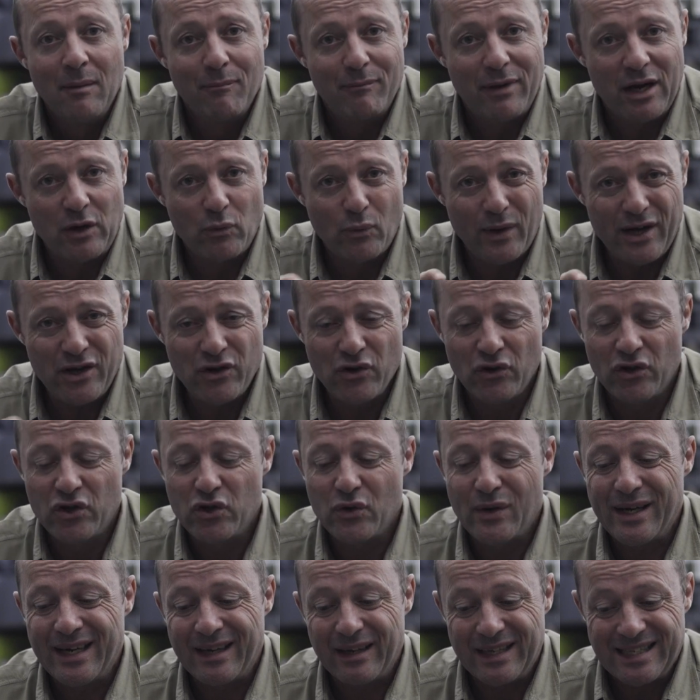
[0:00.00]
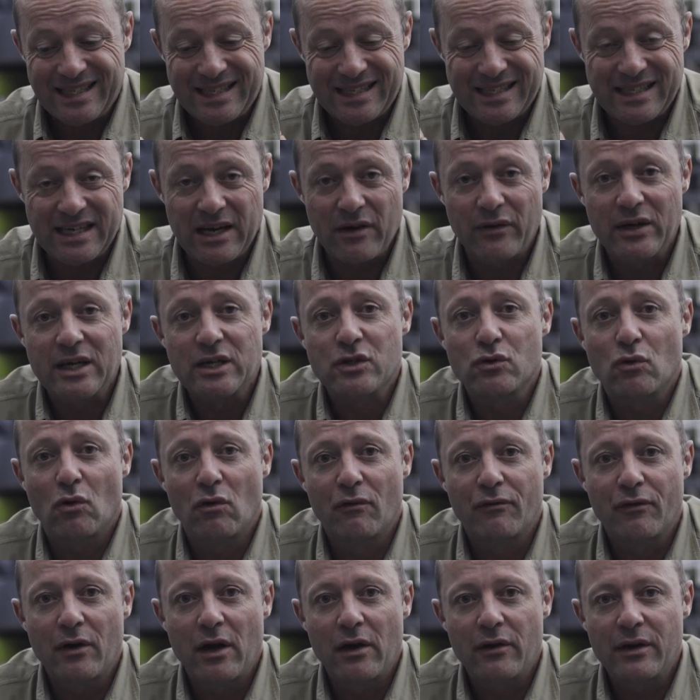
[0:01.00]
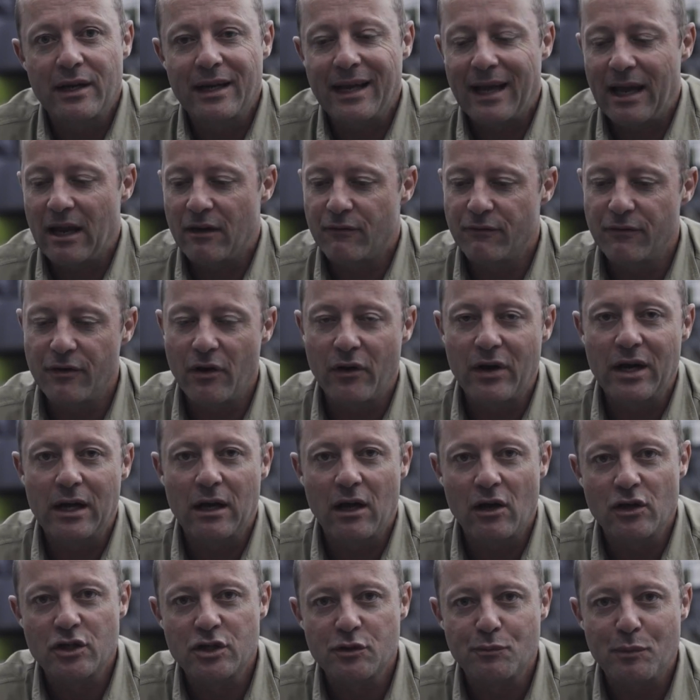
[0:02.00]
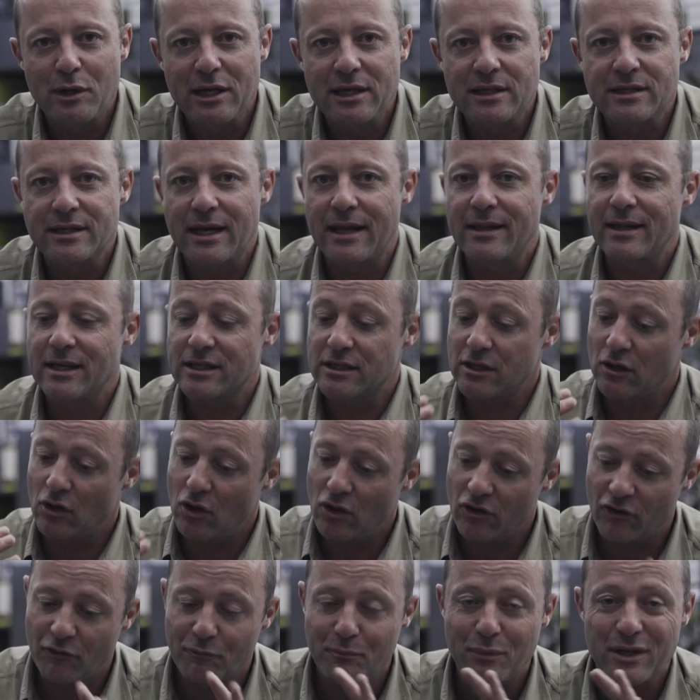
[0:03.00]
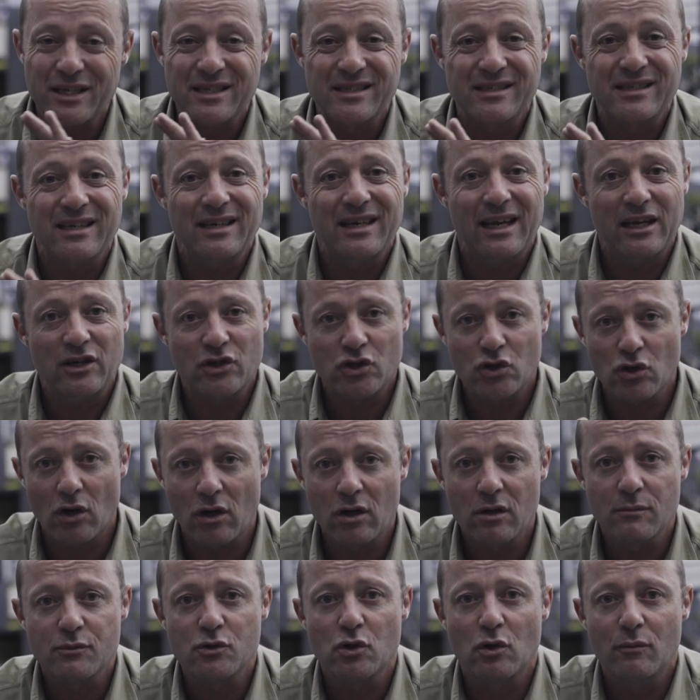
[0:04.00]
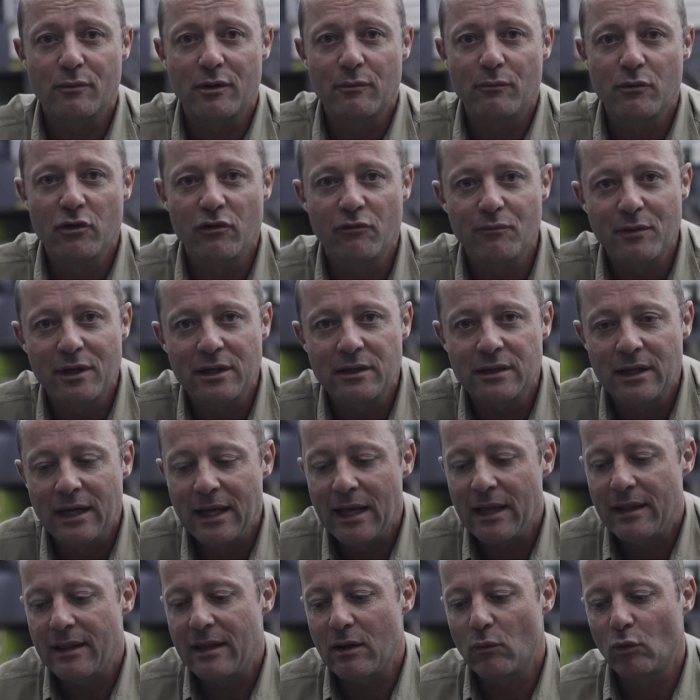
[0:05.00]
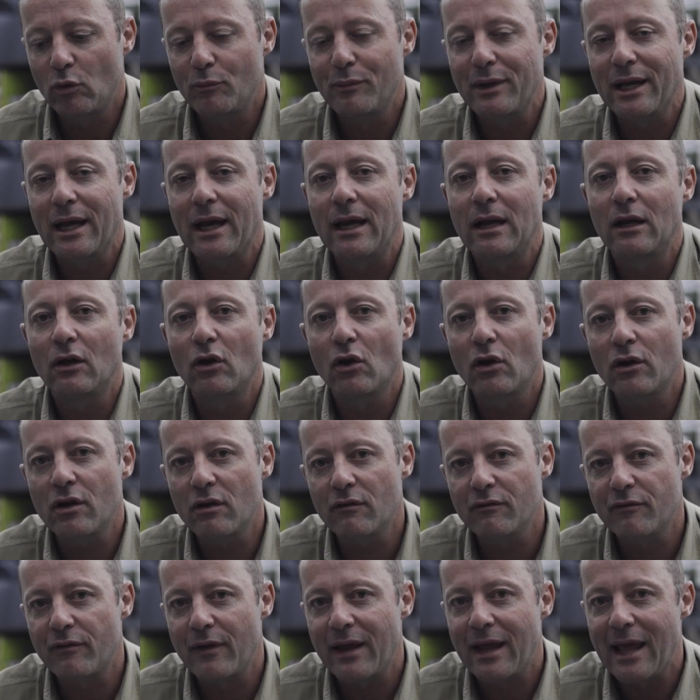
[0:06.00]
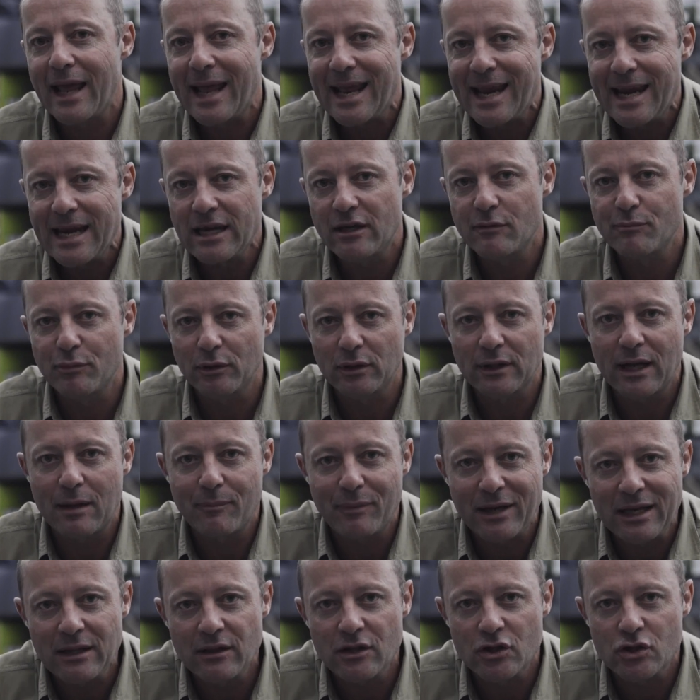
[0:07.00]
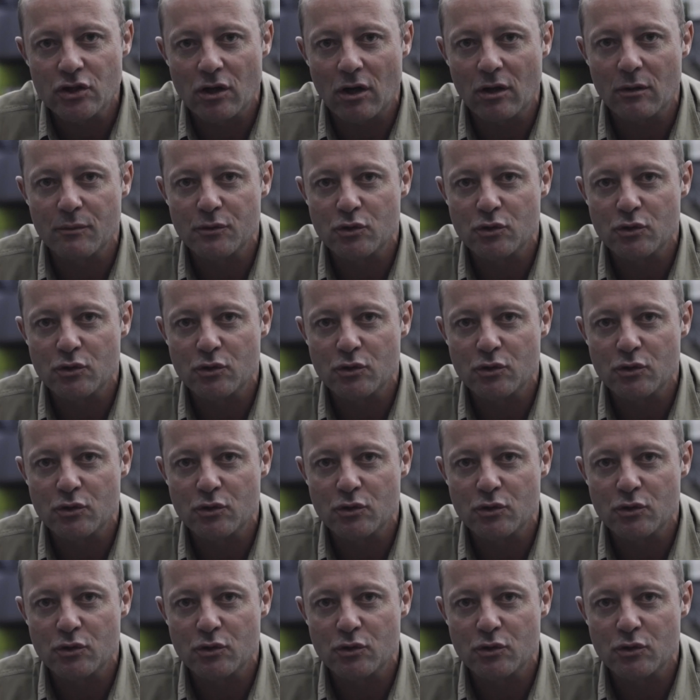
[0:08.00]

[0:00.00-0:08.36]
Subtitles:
But when you're doing serious off-roading at very low speeds and there's a lot of piston and shock absorber movement, there will be a lot of heat buildup in the shock